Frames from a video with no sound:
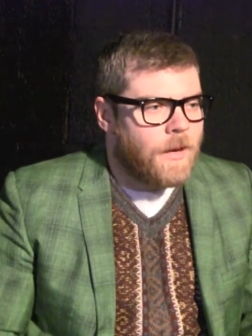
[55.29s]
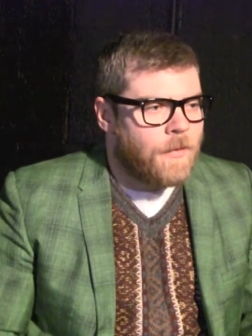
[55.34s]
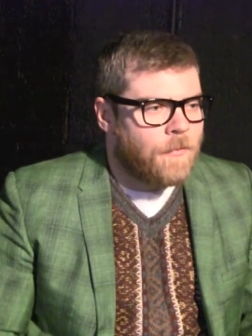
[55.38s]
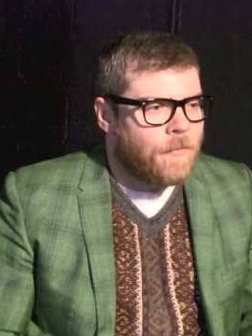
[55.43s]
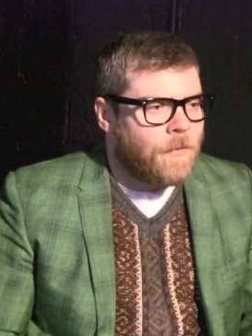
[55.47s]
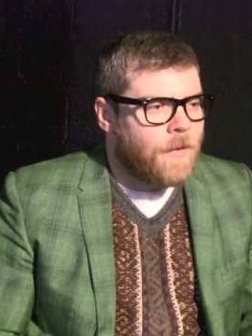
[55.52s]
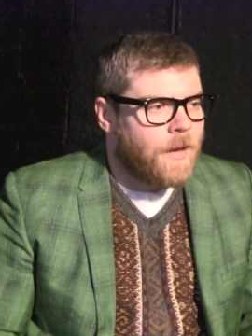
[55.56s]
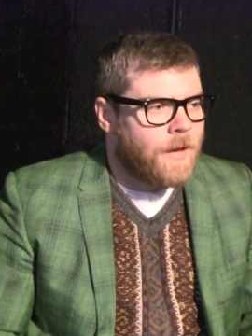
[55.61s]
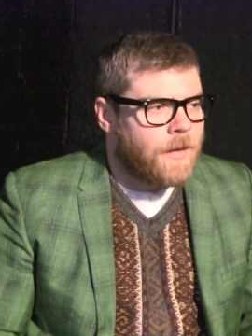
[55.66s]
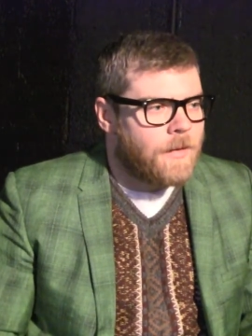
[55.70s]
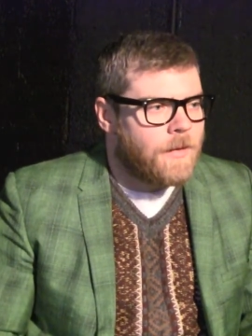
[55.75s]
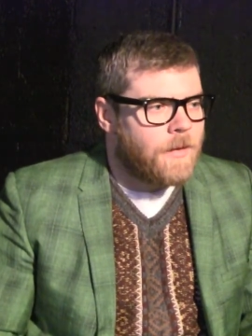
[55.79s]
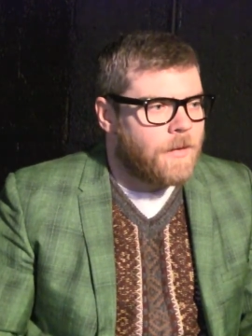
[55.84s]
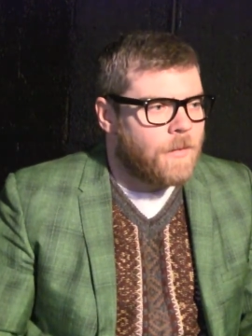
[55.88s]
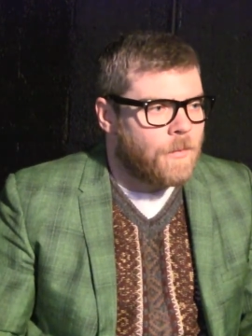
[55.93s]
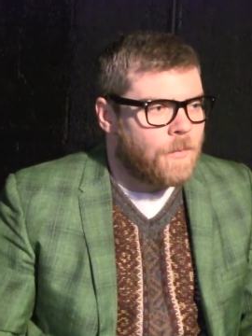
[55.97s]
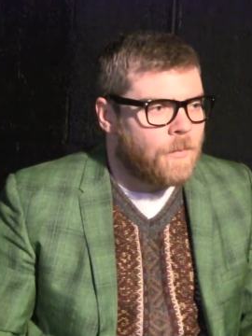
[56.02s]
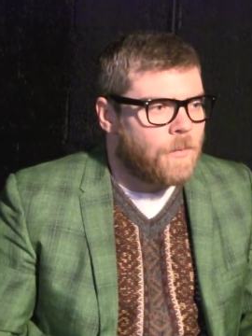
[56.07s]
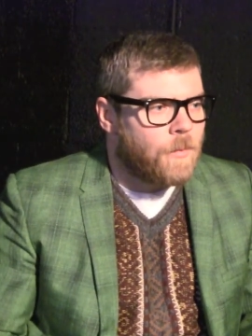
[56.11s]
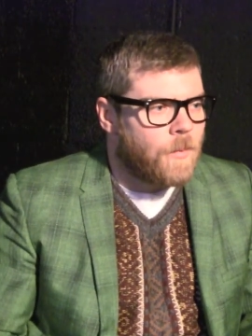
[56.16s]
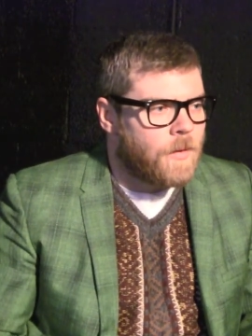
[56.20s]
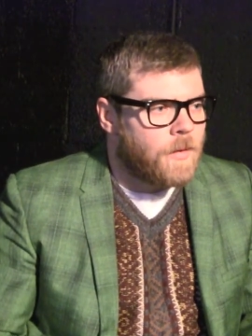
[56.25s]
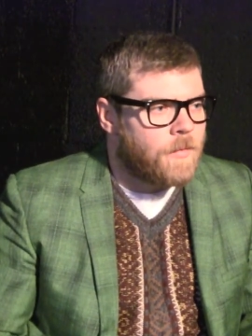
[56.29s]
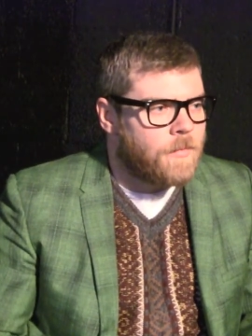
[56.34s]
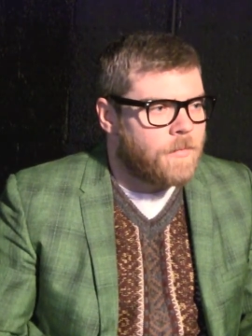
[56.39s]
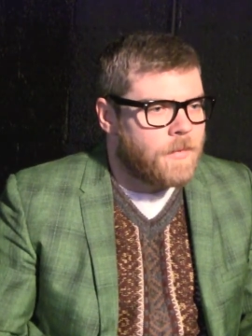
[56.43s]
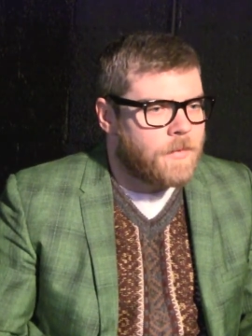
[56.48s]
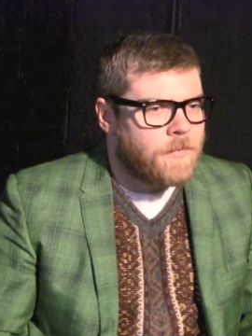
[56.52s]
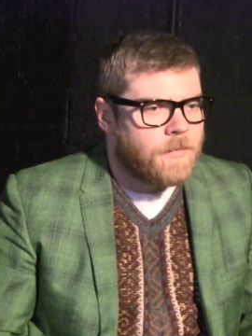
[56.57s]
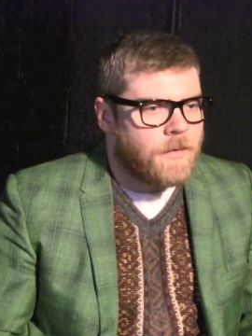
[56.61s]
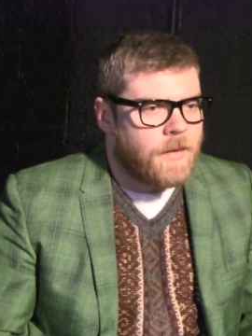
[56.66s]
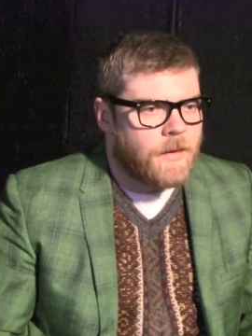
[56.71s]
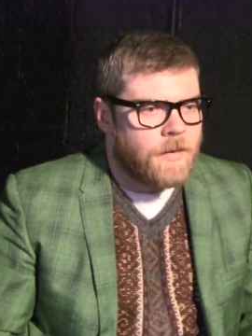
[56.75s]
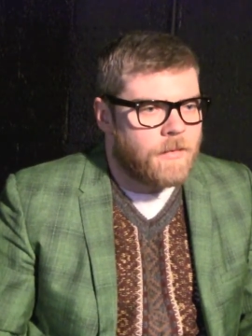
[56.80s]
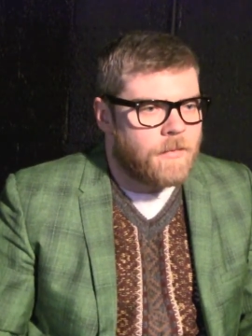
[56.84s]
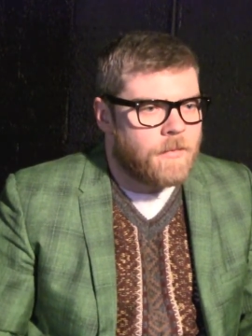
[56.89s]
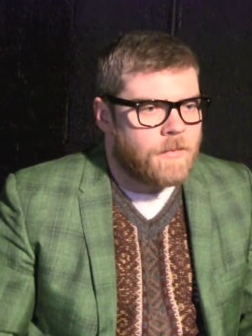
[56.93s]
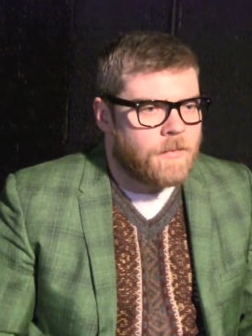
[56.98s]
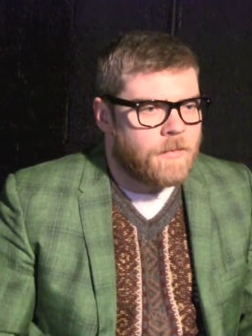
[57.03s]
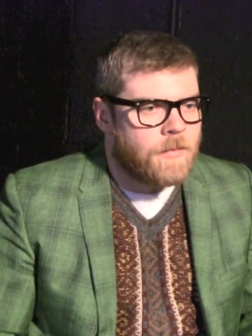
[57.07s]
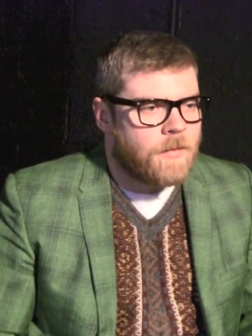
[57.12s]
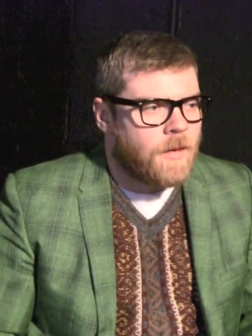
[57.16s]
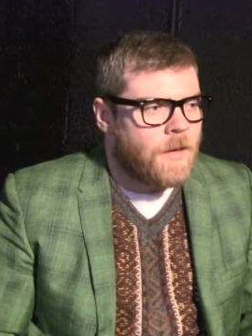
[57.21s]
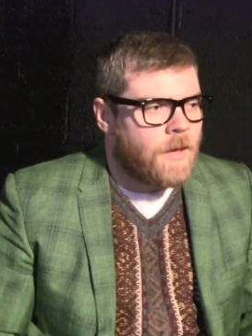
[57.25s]
If I killed one of these
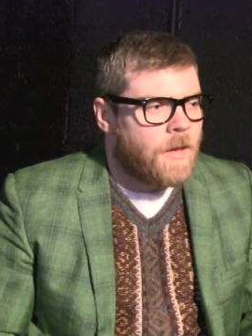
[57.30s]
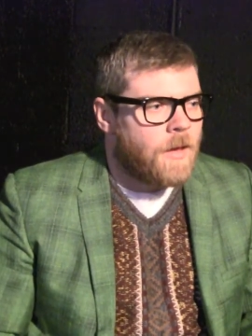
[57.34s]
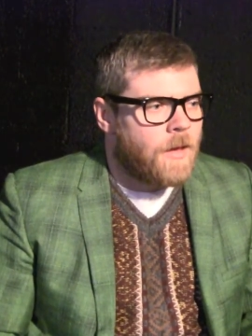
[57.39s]
kittens